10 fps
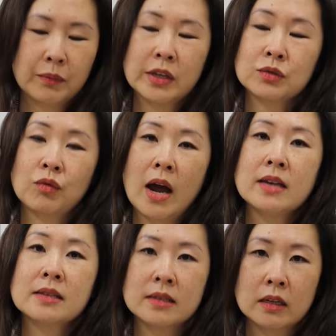This
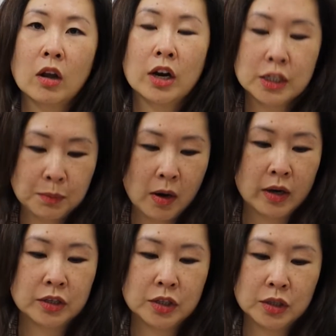rise is in large
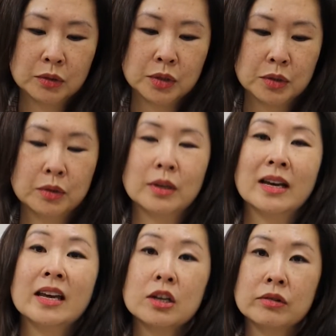part due to
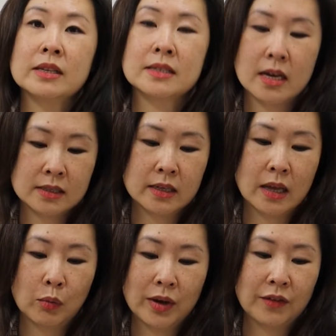the increased testing
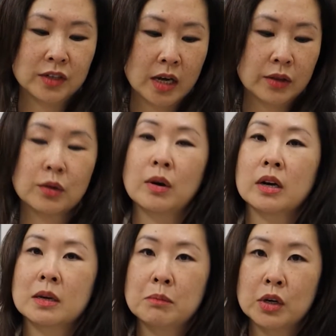that we have done through
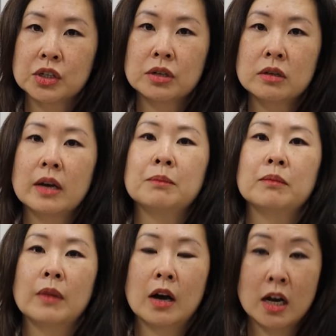our commercial
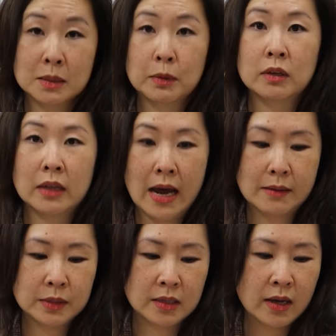and hospital
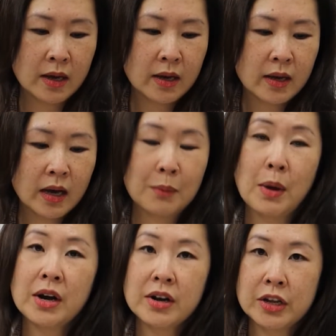labs. A
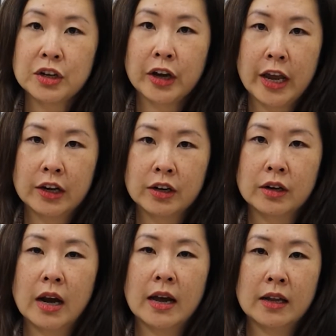better
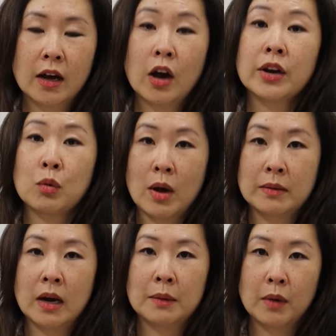indicator on
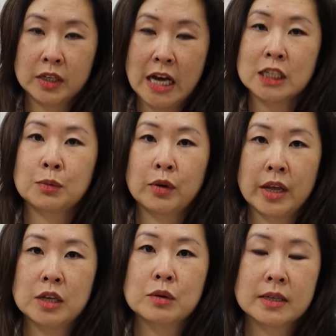our dashboard
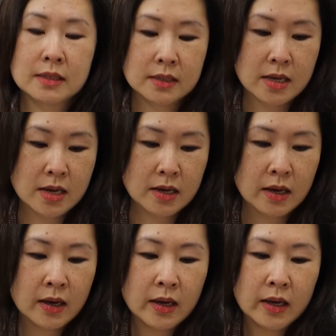that you can
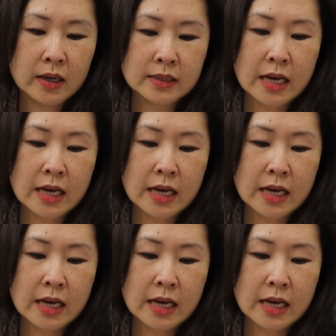see is